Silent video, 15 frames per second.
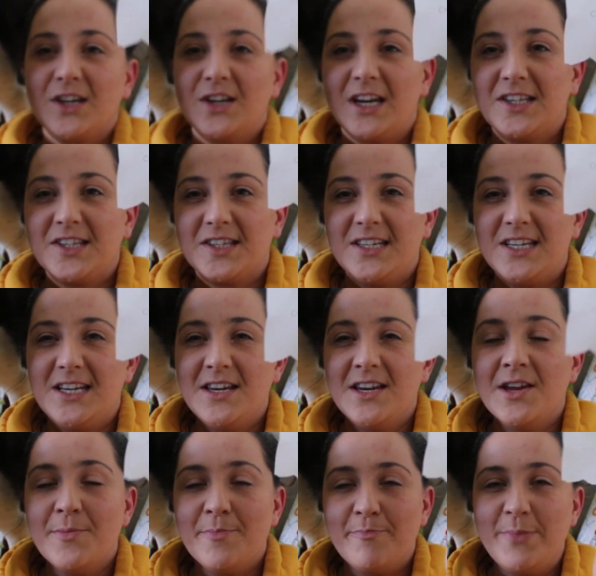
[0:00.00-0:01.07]

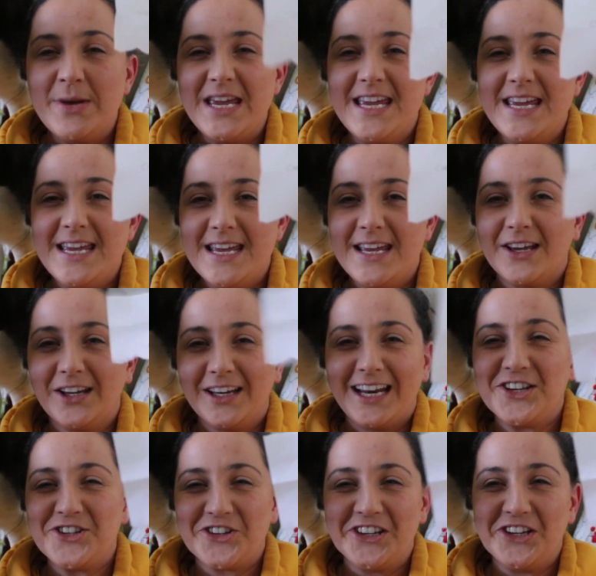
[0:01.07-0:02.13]
Christine B.
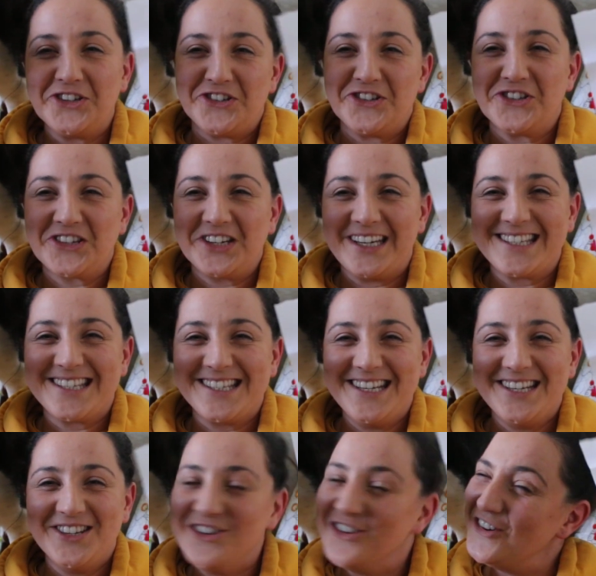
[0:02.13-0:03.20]
Congratulations,
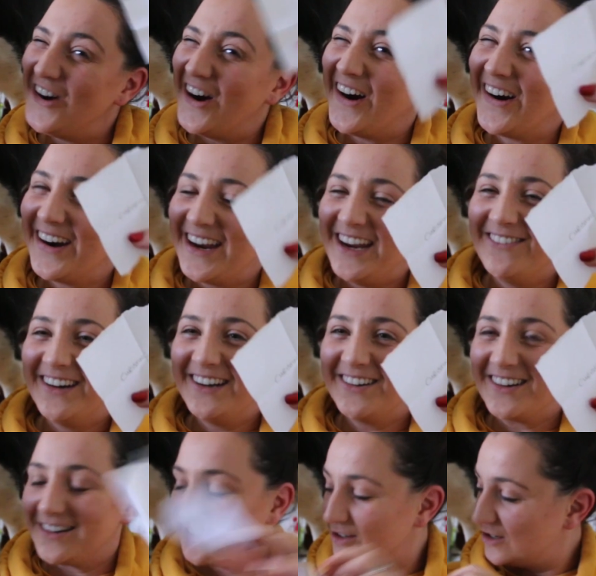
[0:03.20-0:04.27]
Christine, you are a
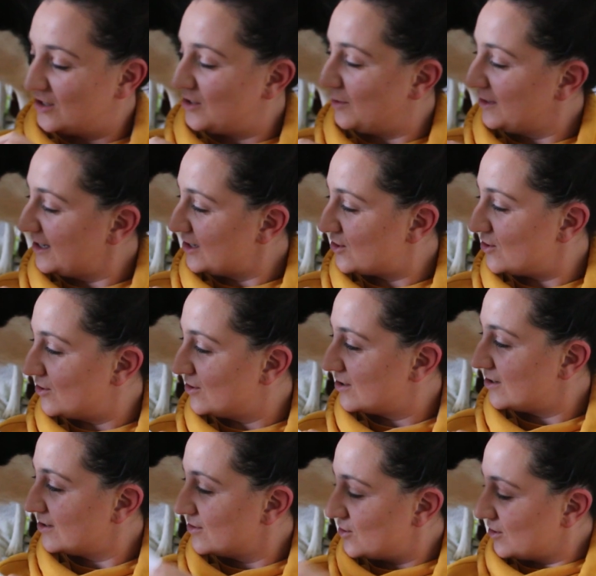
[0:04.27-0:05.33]
winner. Do you want this, Jock?
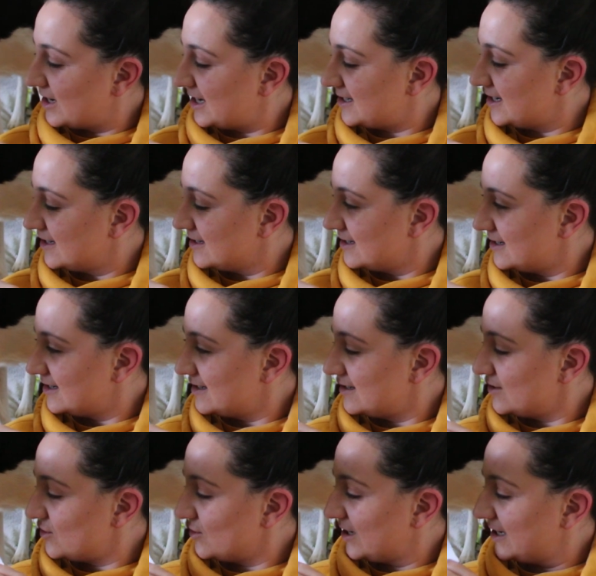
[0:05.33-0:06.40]
Jock, get it.
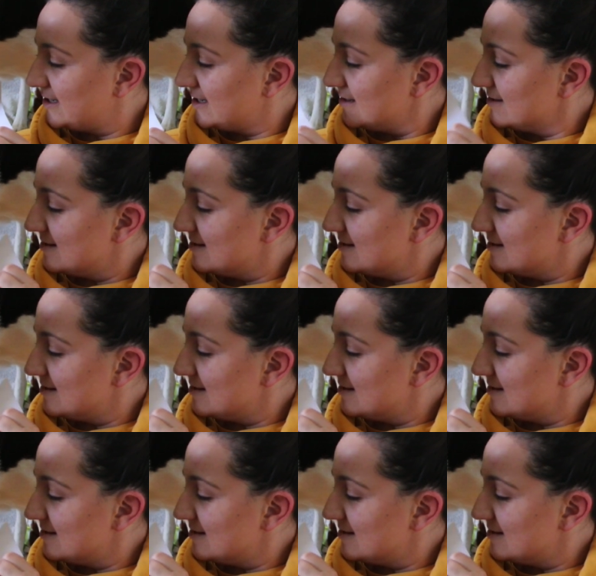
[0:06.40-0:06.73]
Jock, get it.